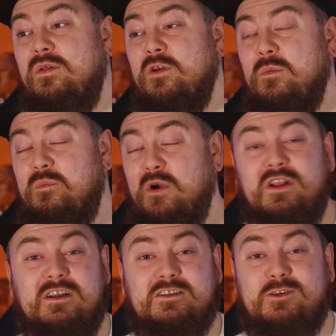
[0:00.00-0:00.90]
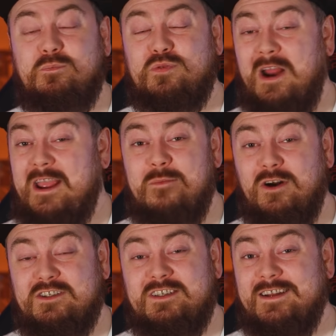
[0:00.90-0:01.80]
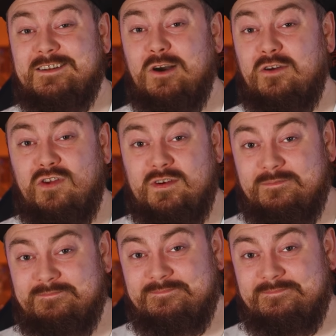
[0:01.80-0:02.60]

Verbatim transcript: that bullets pretty much did nothing.